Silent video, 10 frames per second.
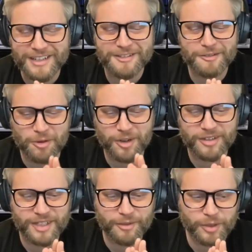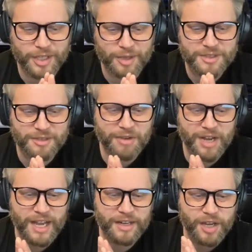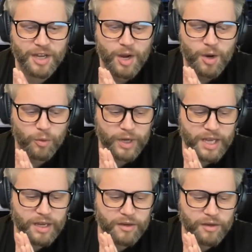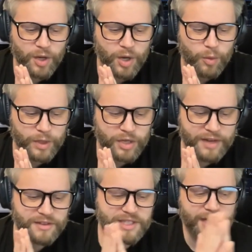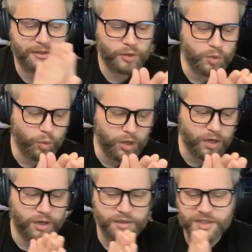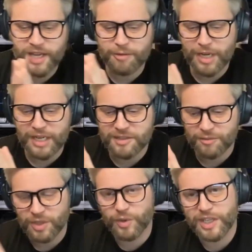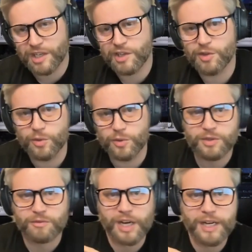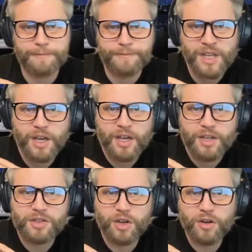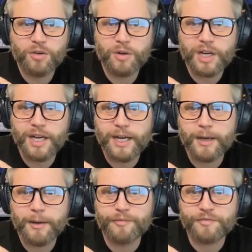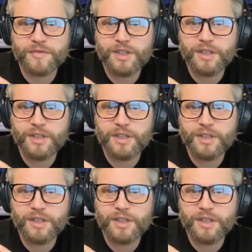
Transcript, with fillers: that's the word that really comes to mind when we try to take those words and make it something we can use right so um,